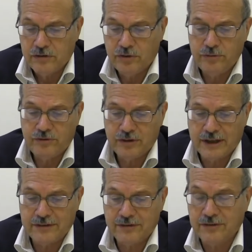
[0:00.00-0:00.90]
two
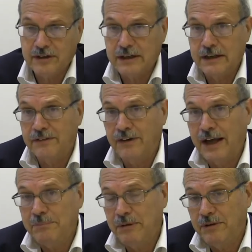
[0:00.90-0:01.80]
sets of
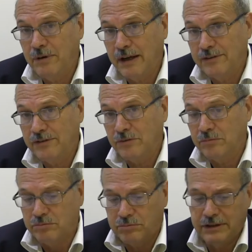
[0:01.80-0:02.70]
IP rights that
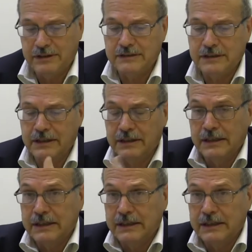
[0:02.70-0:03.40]
really